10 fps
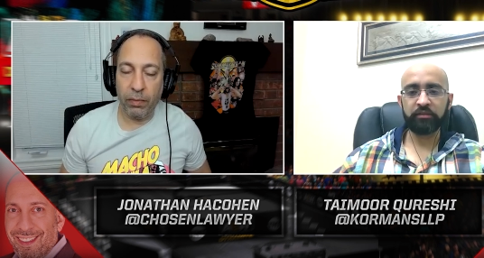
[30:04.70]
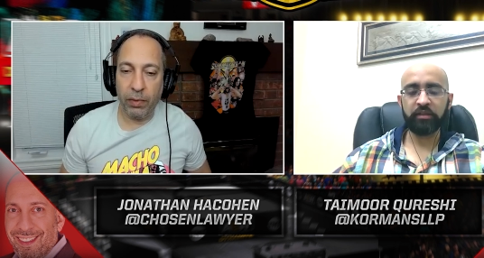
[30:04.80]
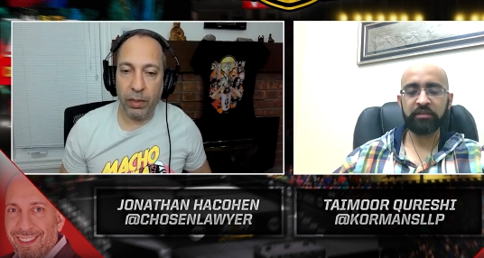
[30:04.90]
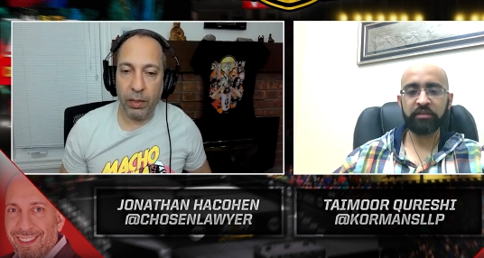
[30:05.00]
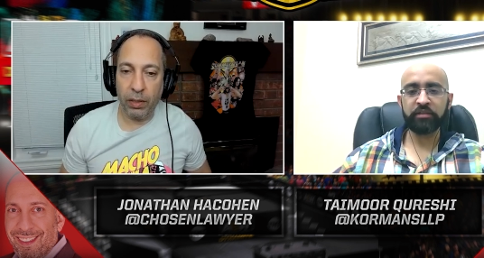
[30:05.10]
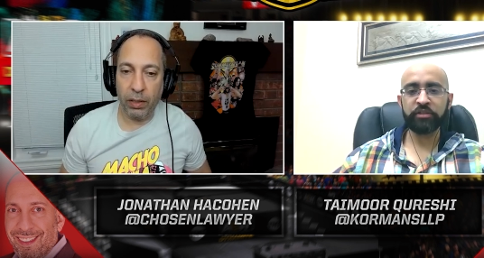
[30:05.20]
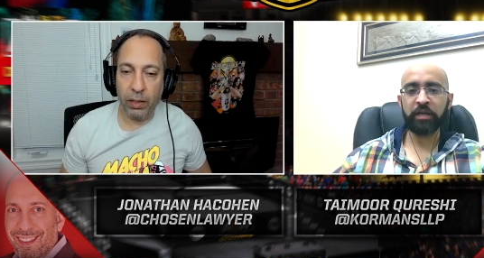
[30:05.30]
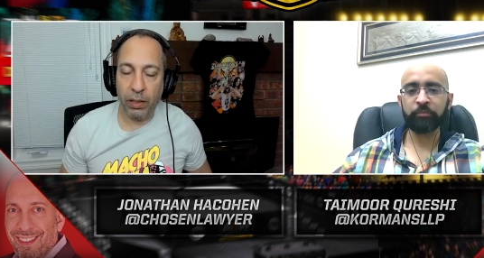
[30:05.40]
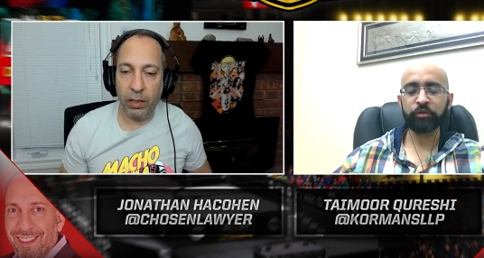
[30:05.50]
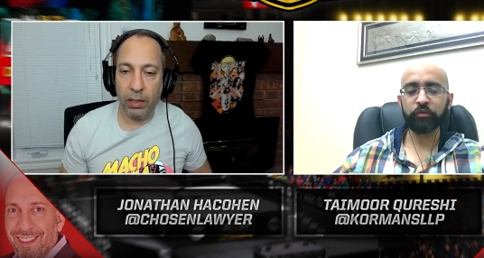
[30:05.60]
Speaker 1: that this
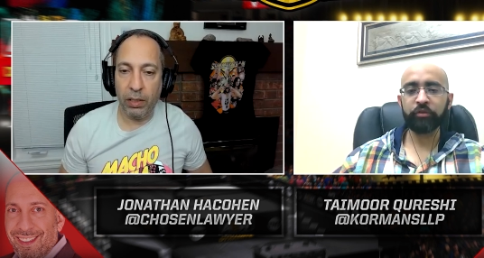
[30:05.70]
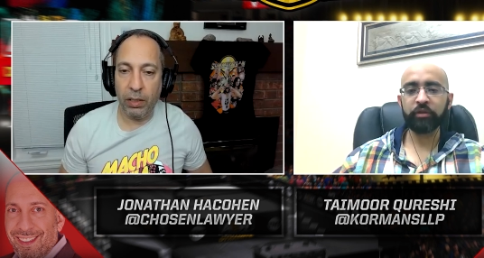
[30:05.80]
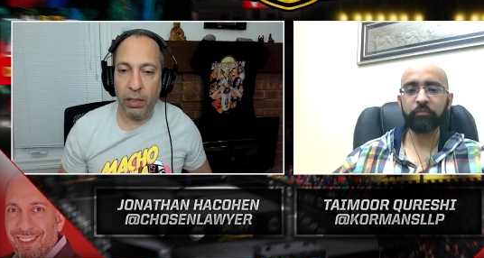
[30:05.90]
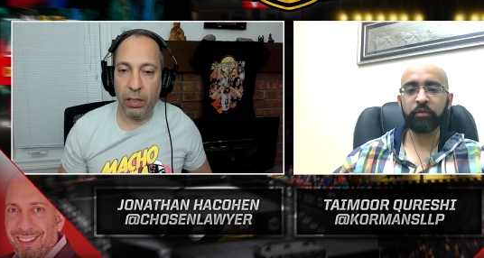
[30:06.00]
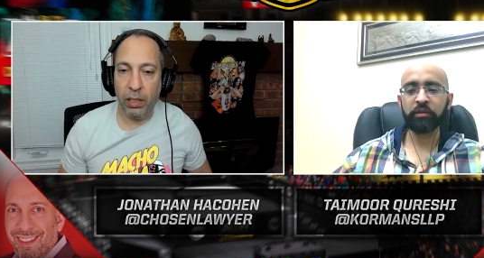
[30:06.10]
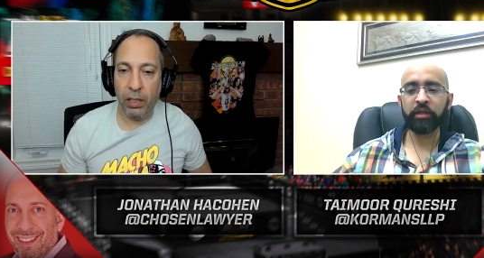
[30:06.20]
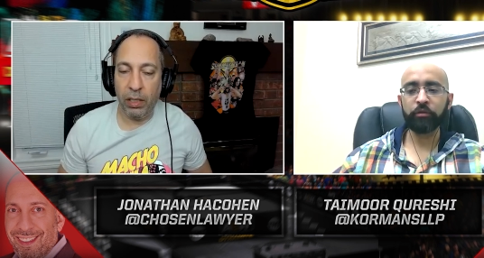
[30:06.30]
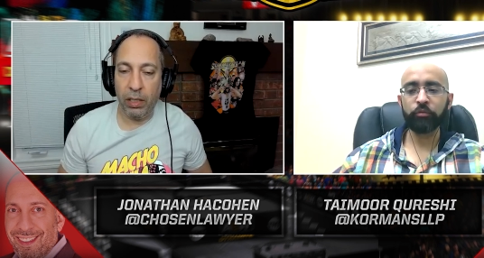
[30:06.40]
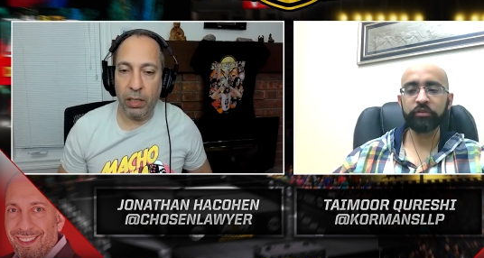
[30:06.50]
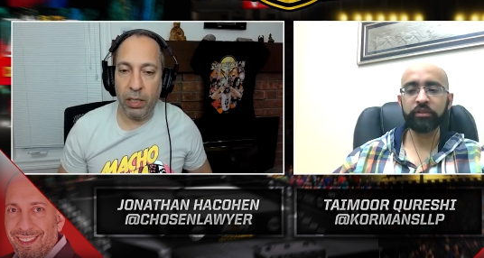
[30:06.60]
chapter of the Bloodline
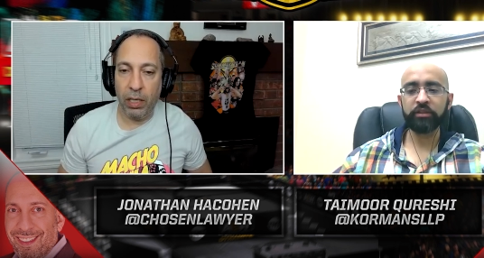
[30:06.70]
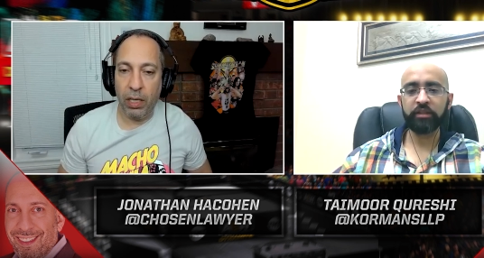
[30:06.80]
closing